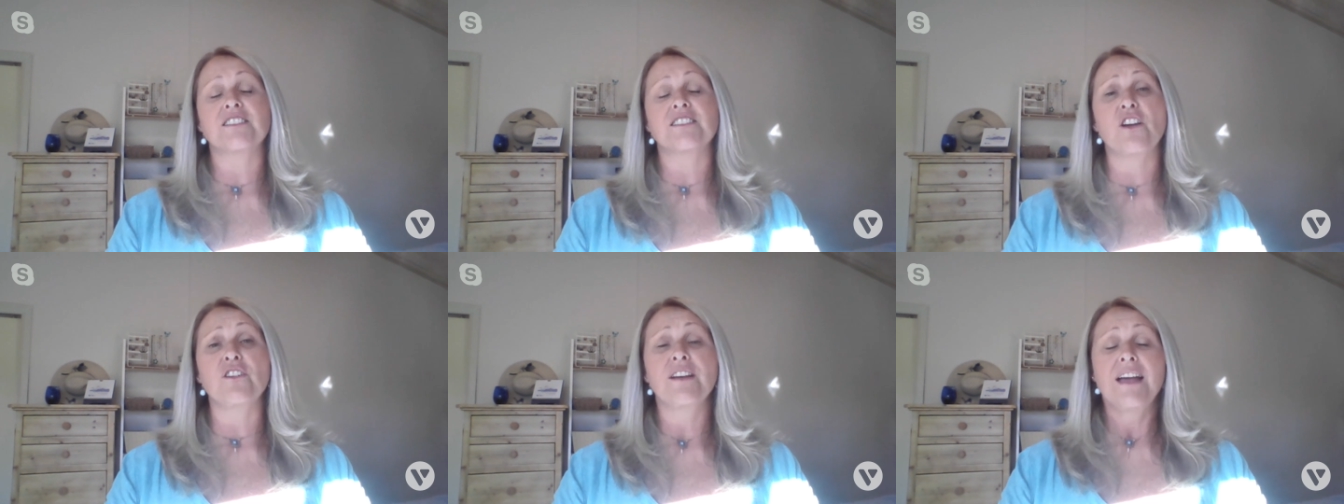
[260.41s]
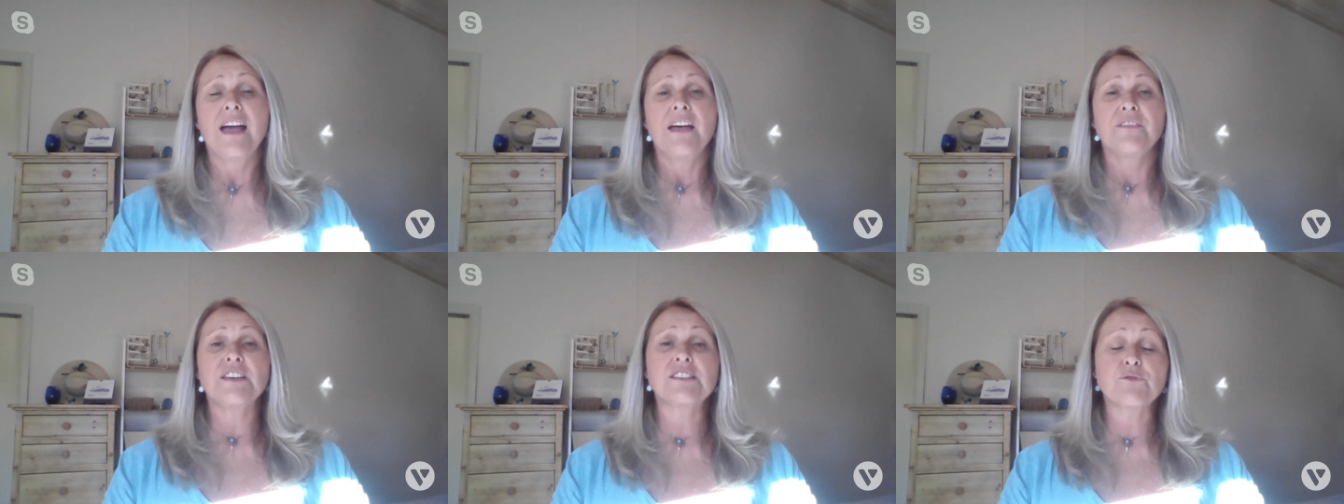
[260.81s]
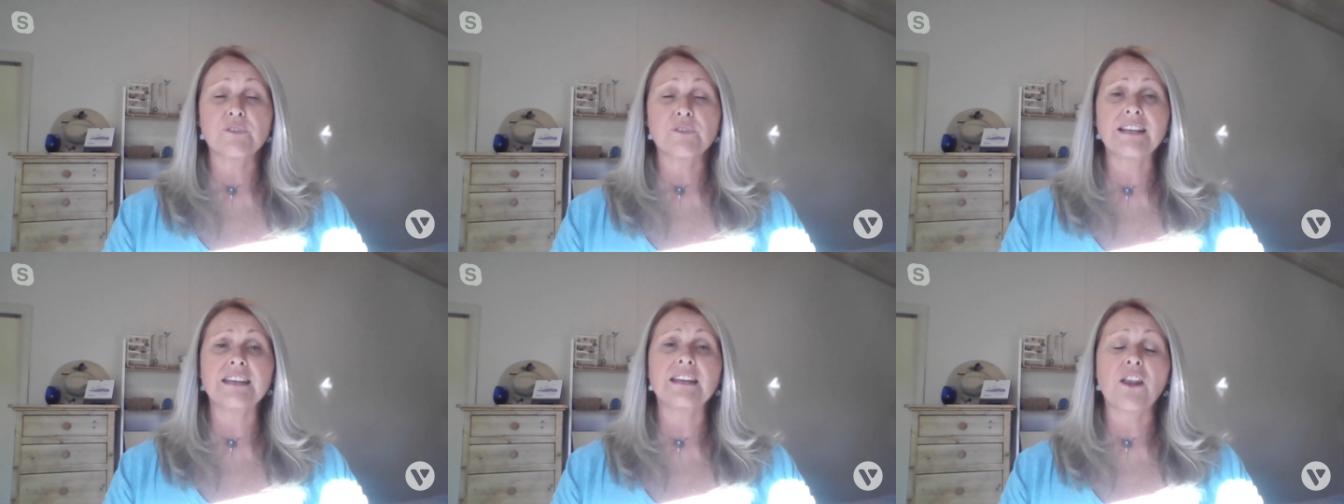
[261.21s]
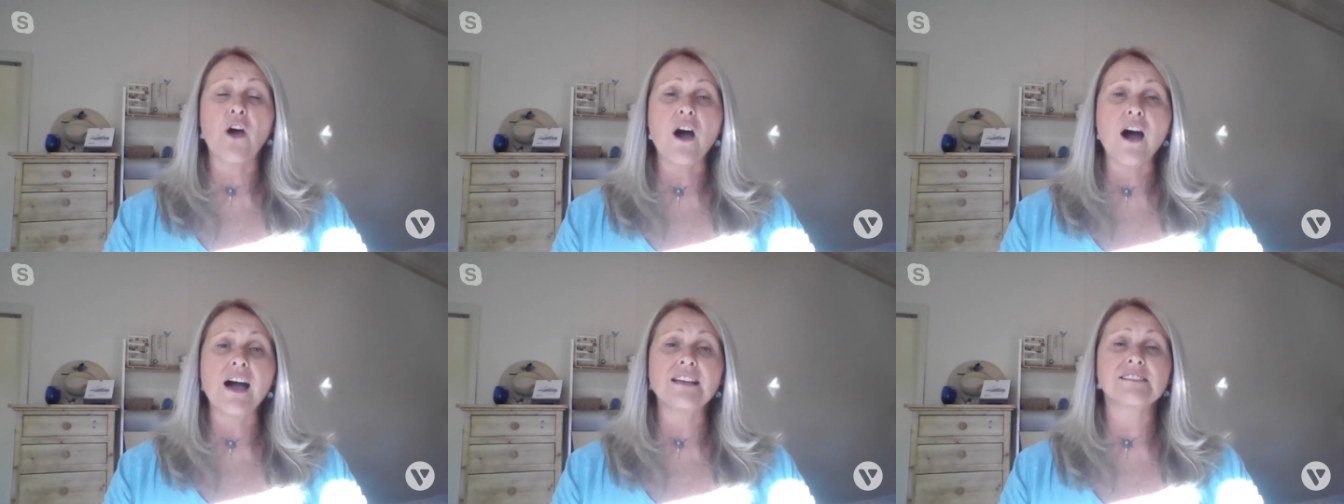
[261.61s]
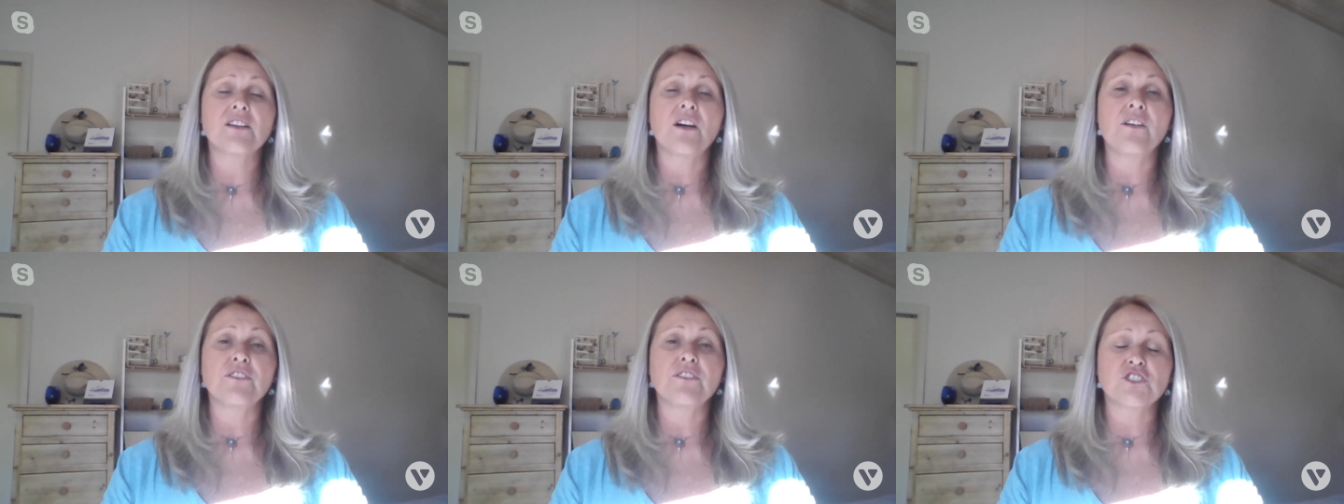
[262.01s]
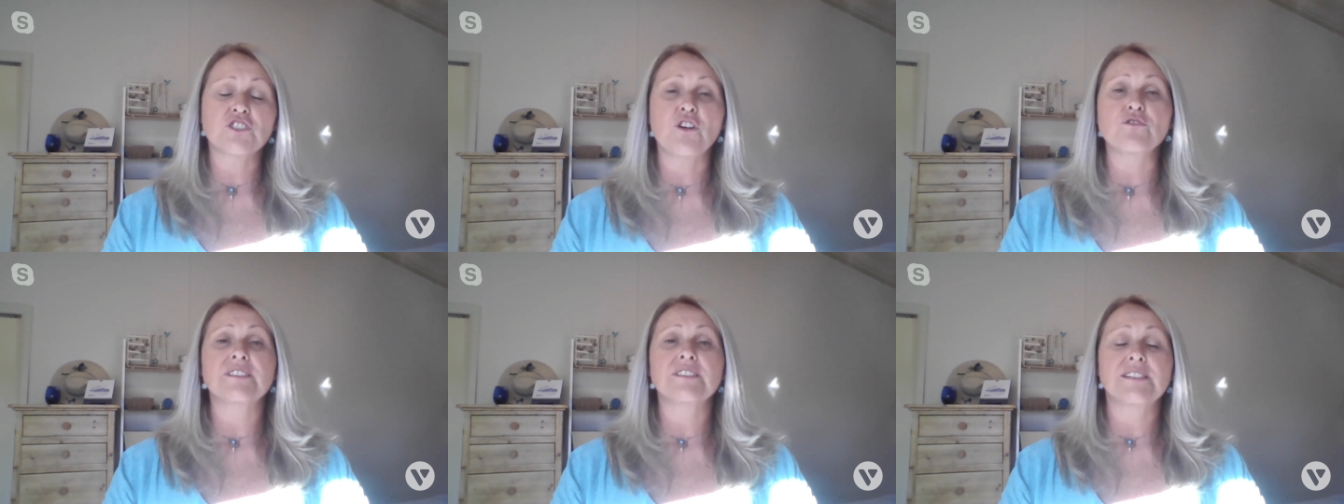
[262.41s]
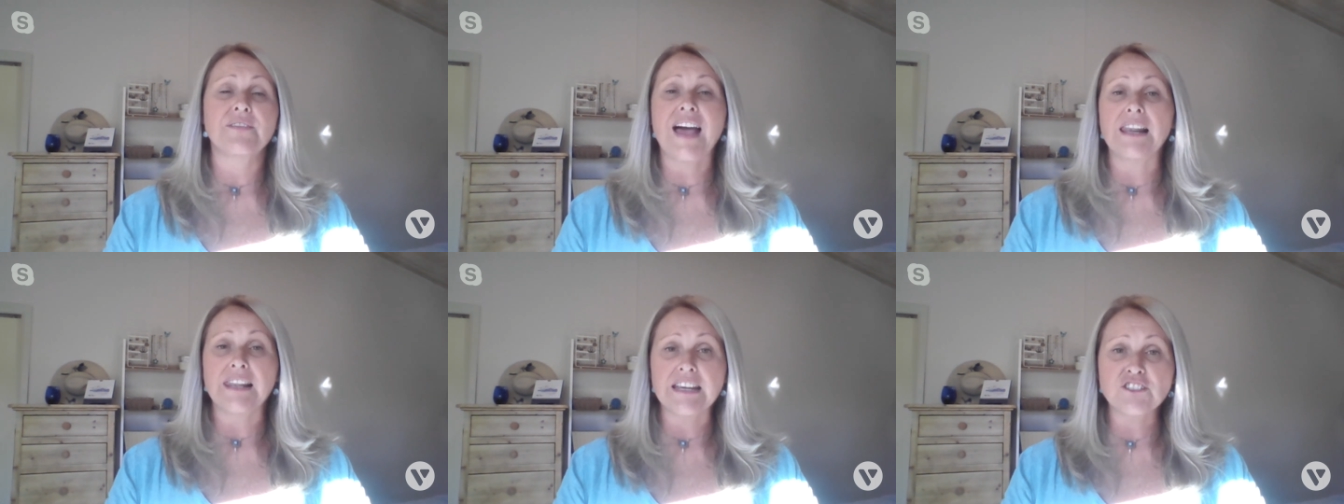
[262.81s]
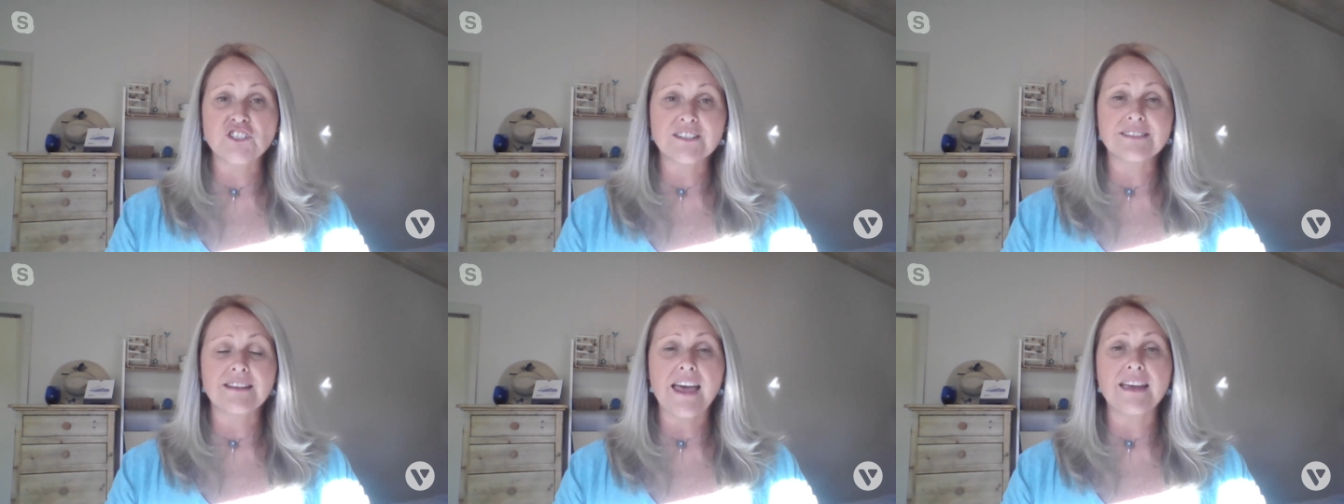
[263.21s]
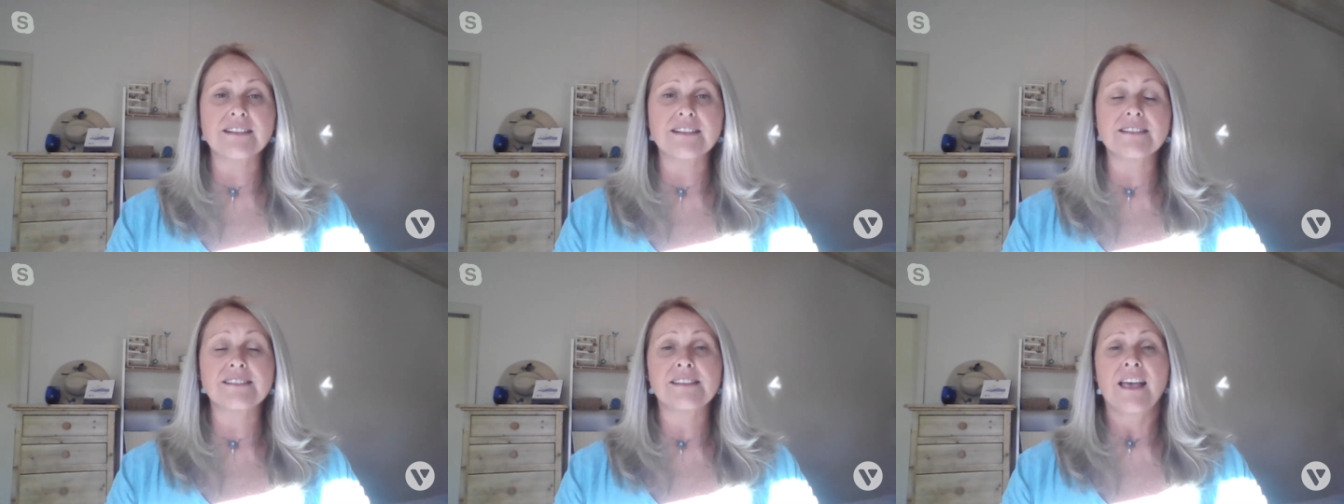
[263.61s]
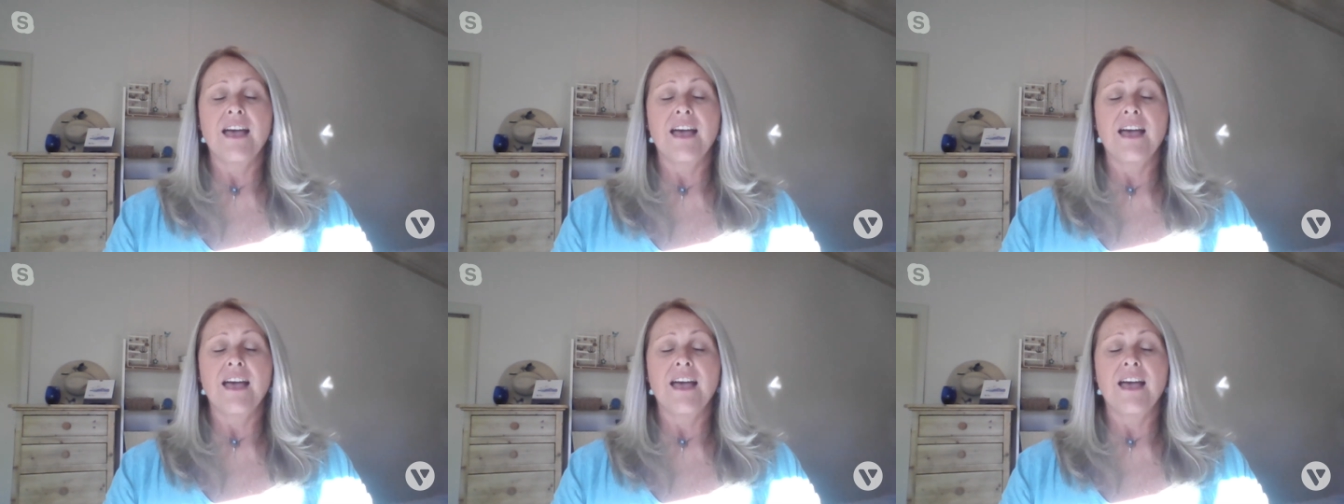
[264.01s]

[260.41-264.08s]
So this really lies on the shoulders of our legislators.